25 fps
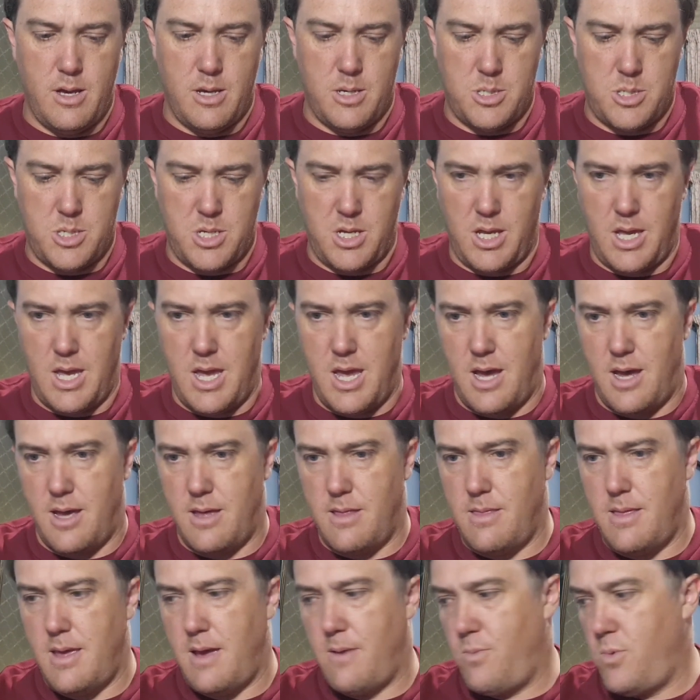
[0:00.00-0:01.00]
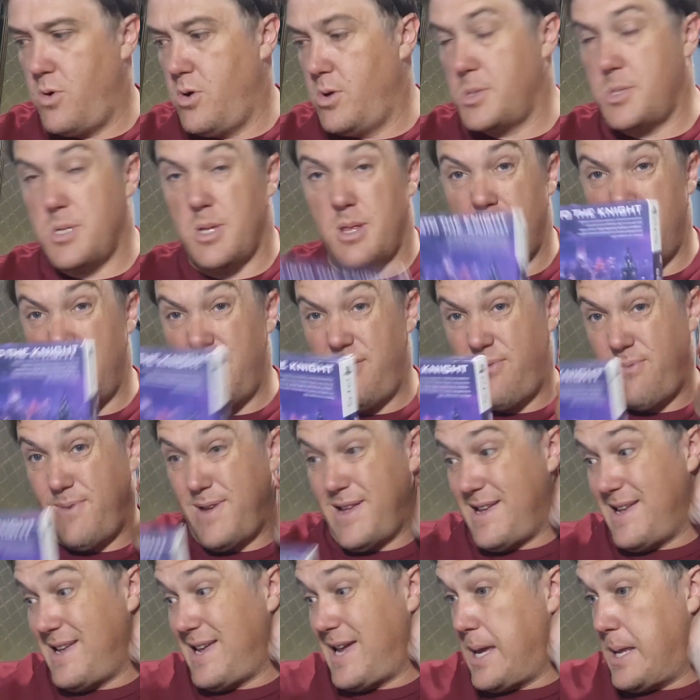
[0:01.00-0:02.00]
to see how that works, and if
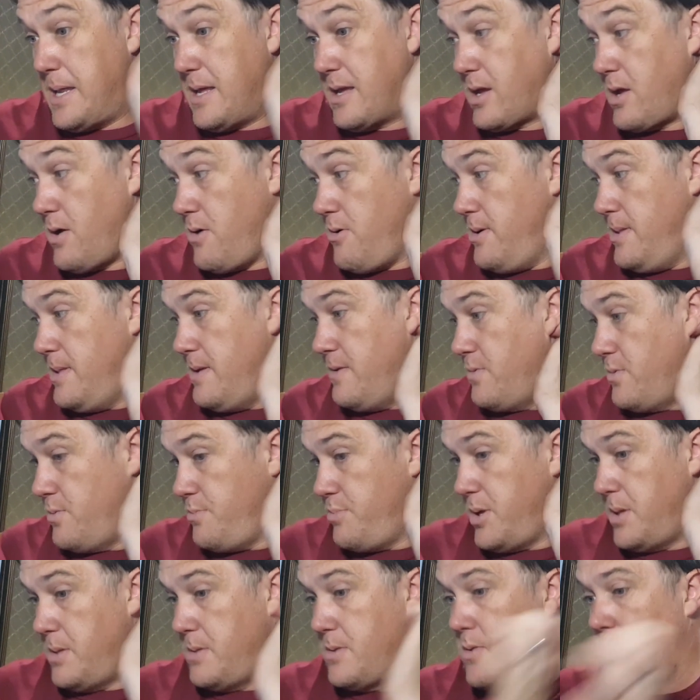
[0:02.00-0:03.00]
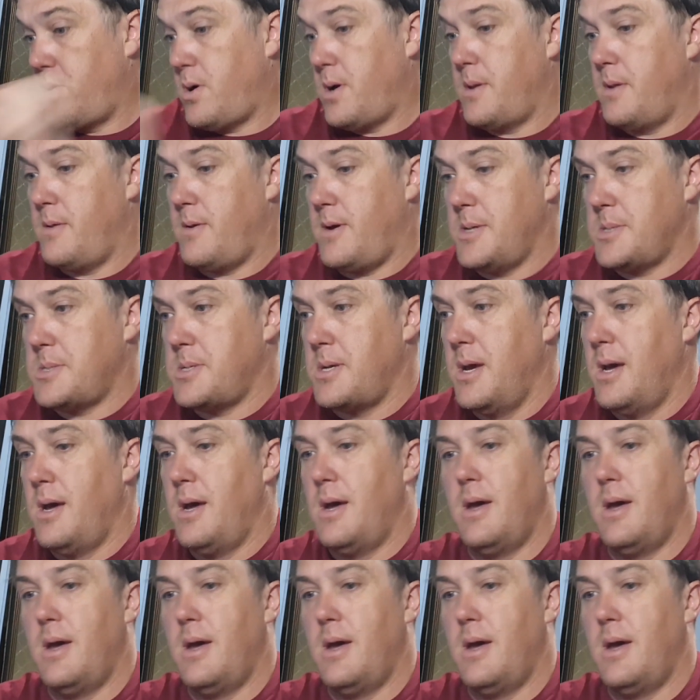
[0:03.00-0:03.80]
we can get it going, that would be kind of nice.